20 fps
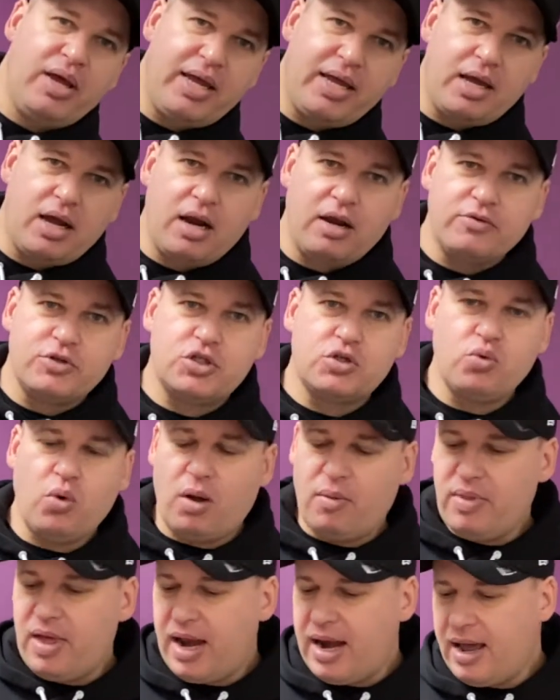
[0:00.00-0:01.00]
kind of
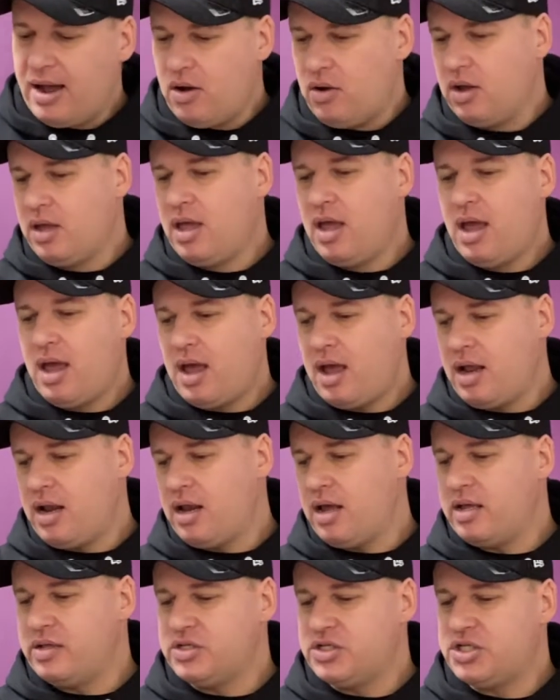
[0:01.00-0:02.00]
swap that out
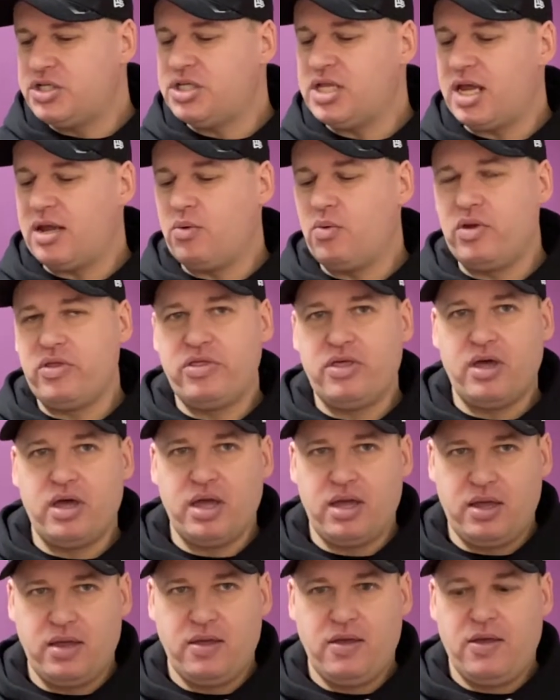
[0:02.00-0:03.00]
and stick with
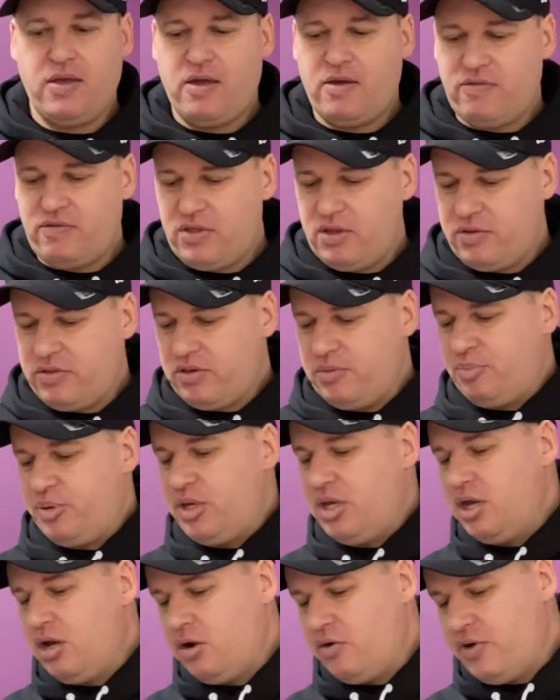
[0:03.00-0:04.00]
the
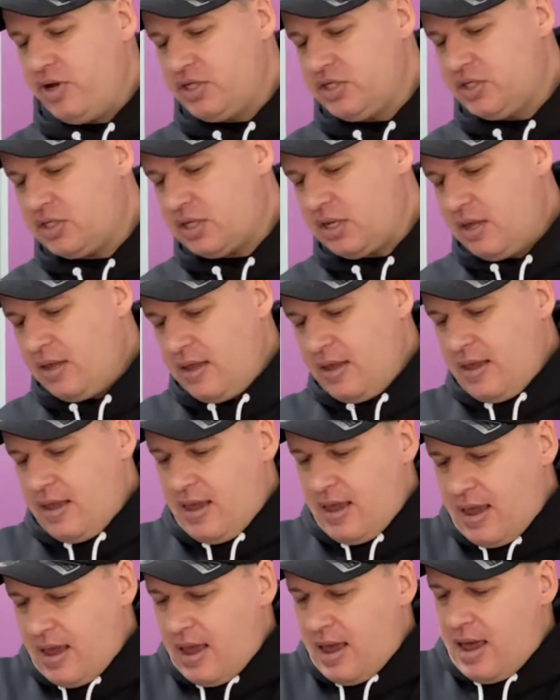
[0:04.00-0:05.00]
purist
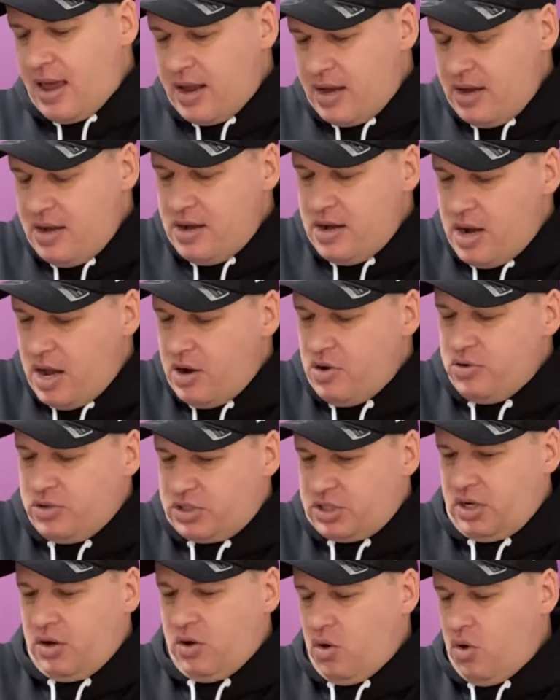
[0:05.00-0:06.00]

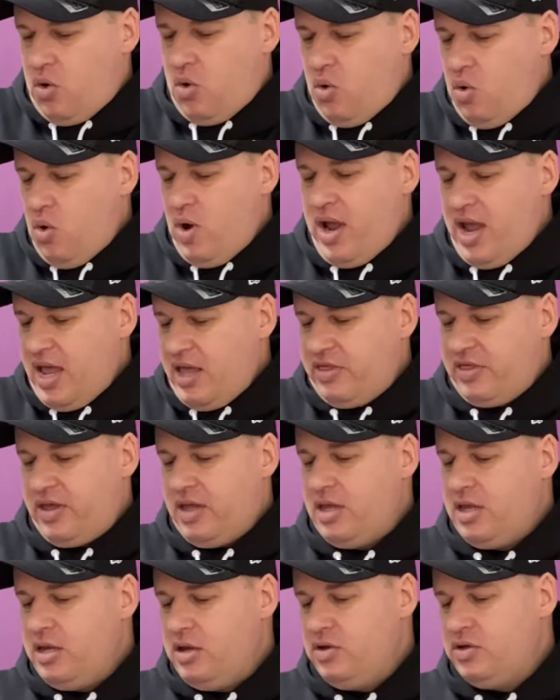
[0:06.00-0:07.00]
note with
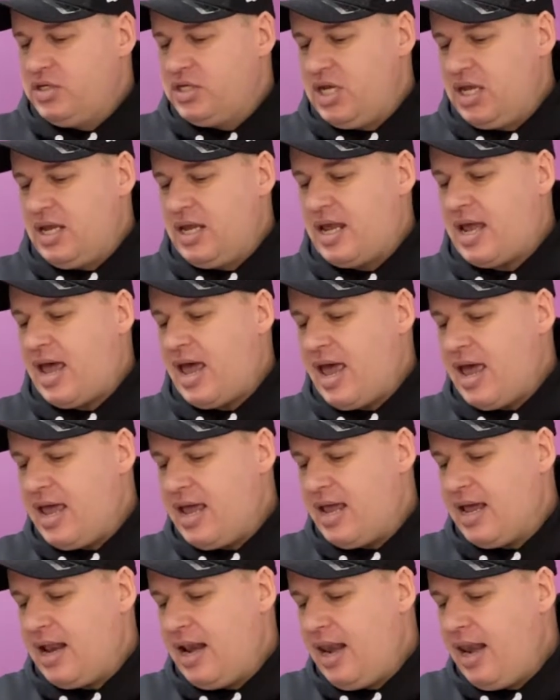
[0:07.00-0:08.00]
using
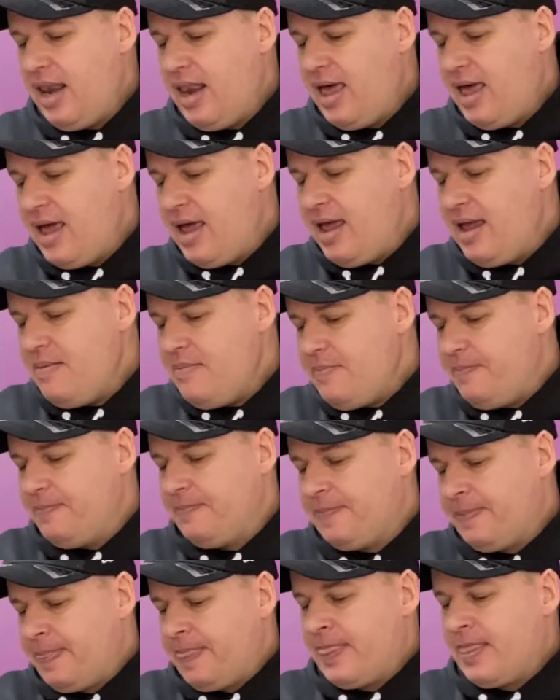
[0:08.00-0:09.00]
a lime.
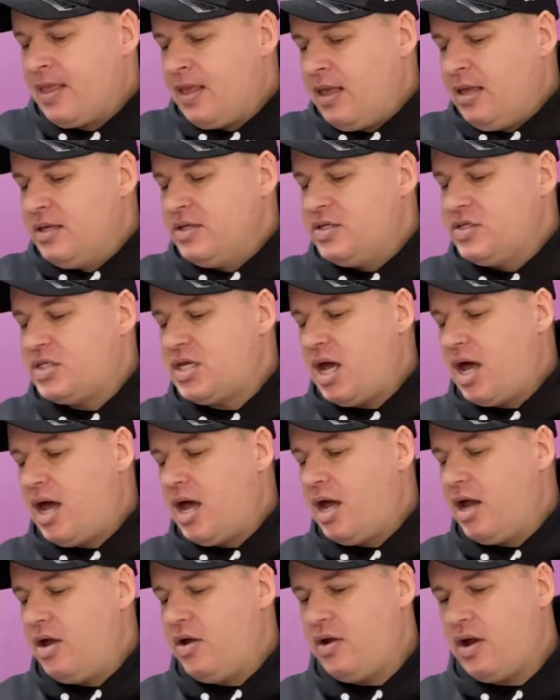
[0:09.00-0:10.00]

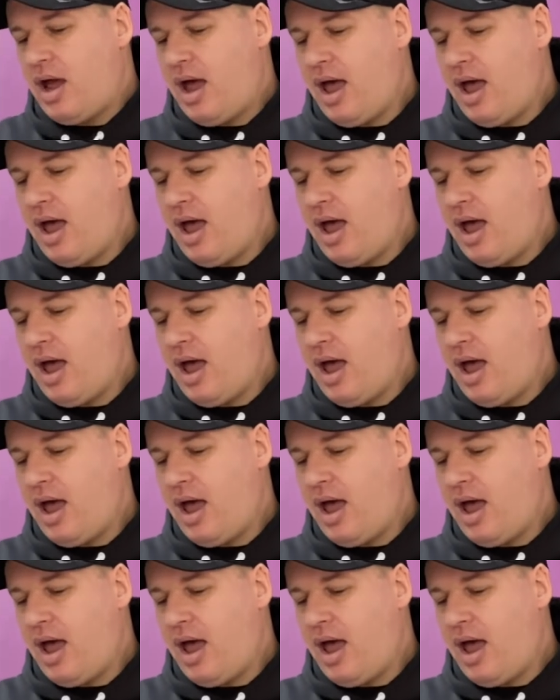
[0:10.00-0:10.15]
So